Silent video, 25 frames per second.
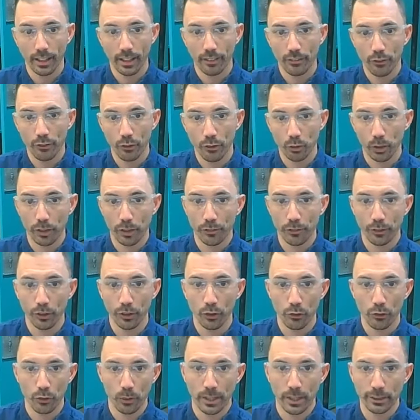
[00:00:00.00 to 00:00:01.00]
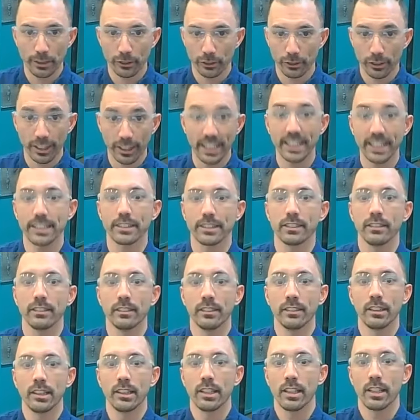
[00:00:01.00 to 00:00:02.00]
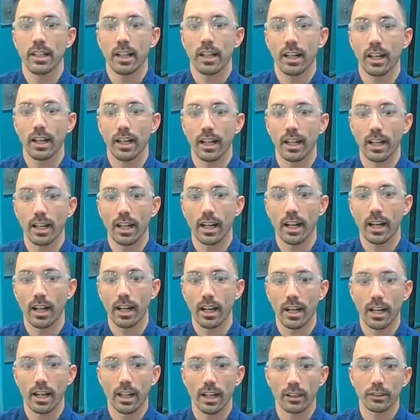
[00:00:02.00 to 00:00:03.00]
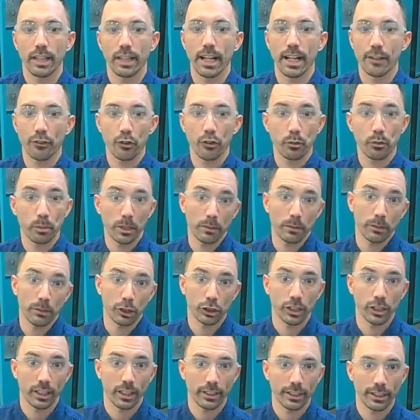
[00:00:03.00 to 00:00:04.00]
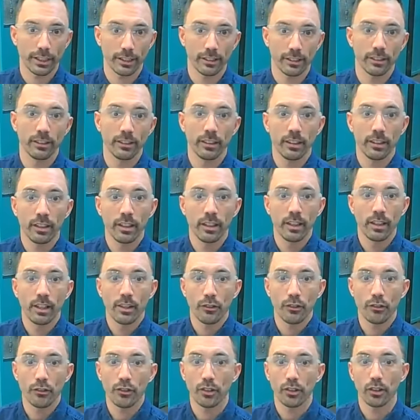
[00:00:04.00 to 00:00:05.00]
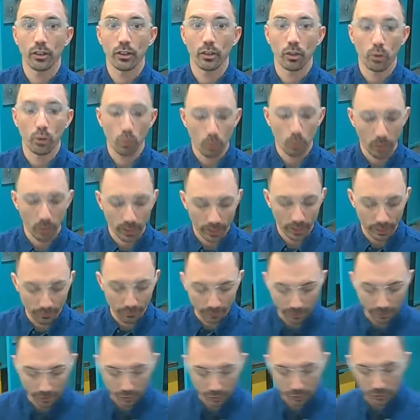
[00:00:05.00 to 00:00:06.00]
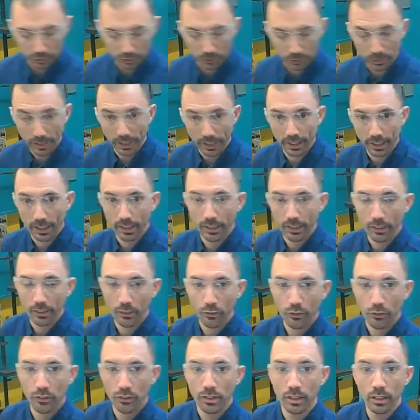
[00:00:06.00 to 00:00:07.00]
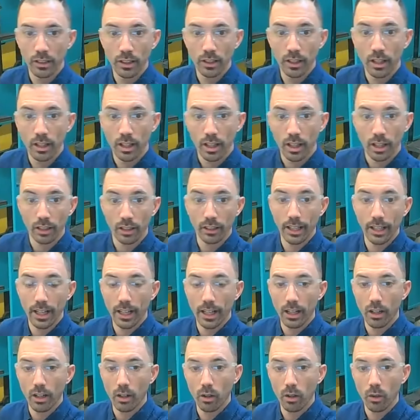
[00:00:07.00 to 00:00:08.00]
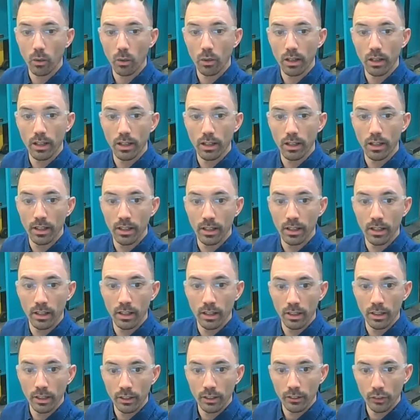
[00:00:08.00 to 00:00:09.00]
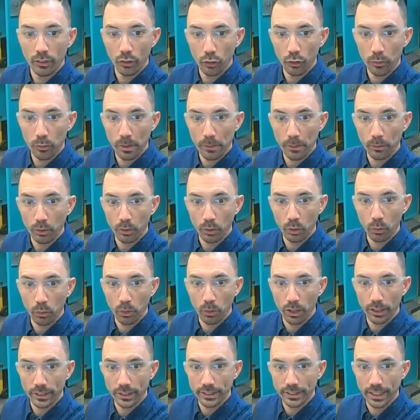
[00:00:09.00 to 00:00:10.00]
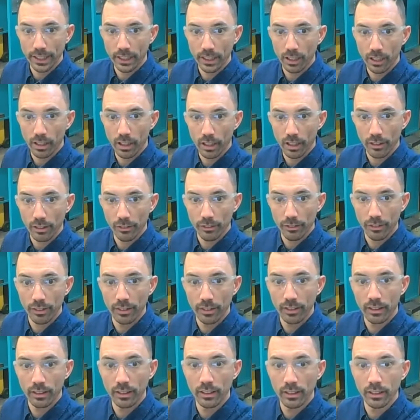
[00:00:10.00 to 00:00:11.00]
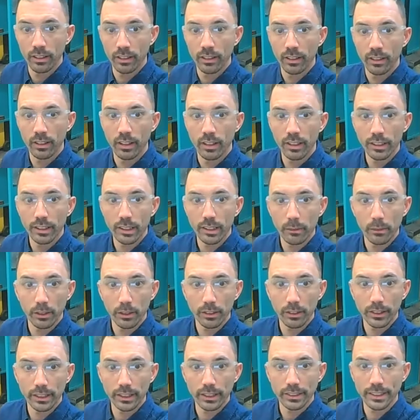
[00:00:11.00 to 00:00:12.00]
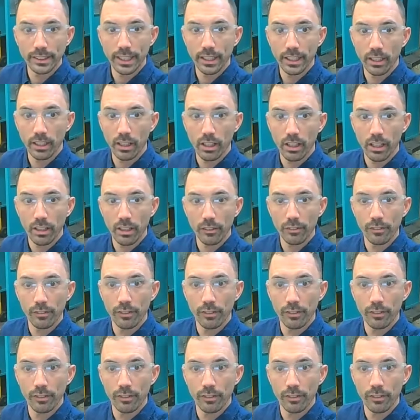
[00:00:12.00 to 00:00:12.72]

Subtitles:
Sorry for those who entered late. Class is pretty much done here. So what I'm gonna do is allow those people who want to take off the ability to take off.